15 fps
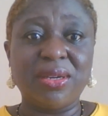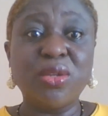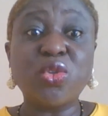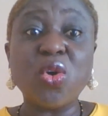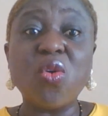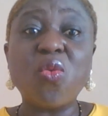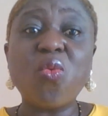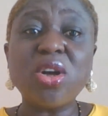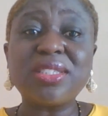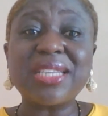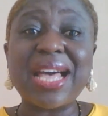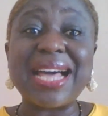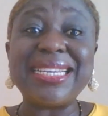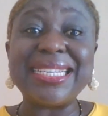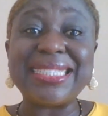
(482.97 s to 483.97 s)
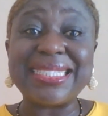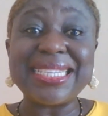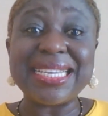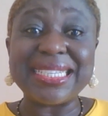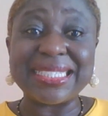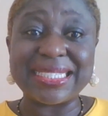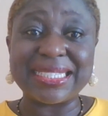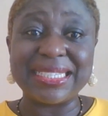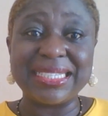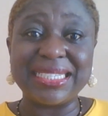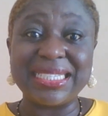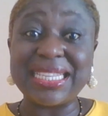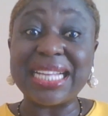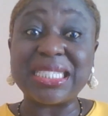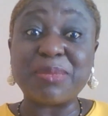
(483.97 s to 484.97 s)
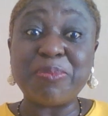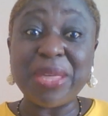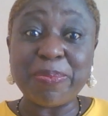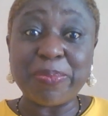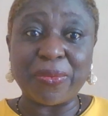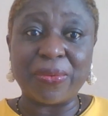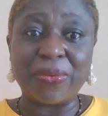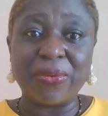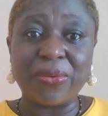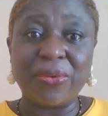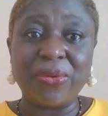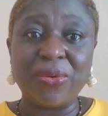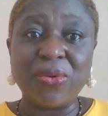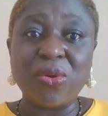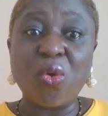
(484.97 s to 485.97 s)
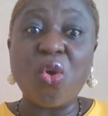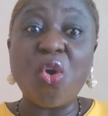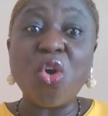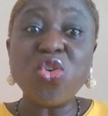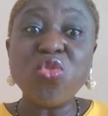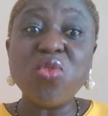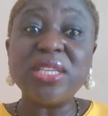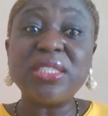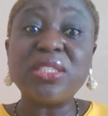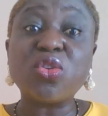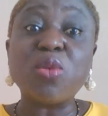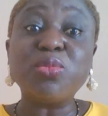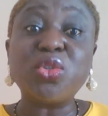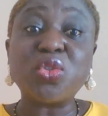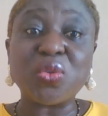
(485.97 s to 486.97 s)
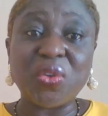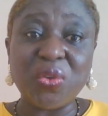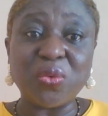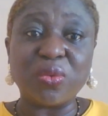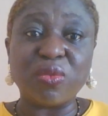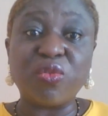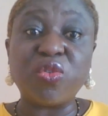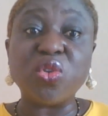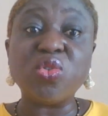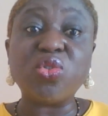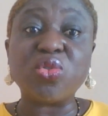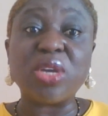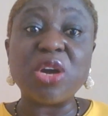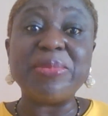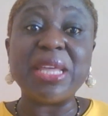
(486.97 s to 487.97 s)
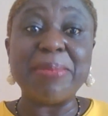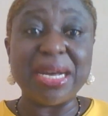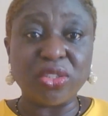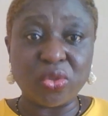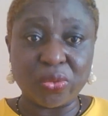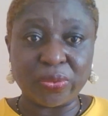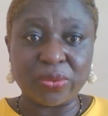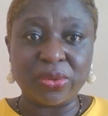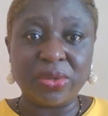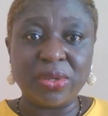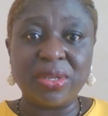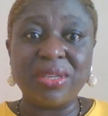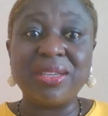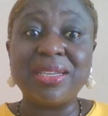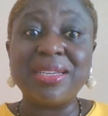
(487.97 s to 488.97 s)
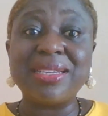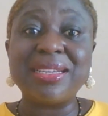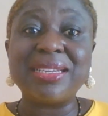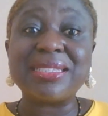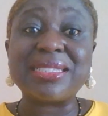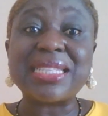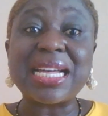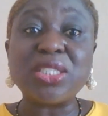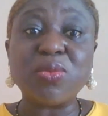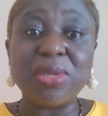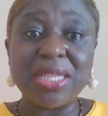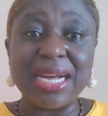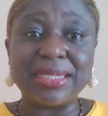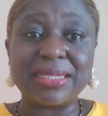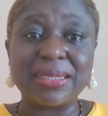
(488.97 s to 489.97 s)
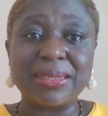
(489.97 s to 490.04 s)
So, what are the things that people always come to you for you to help them and to start with that?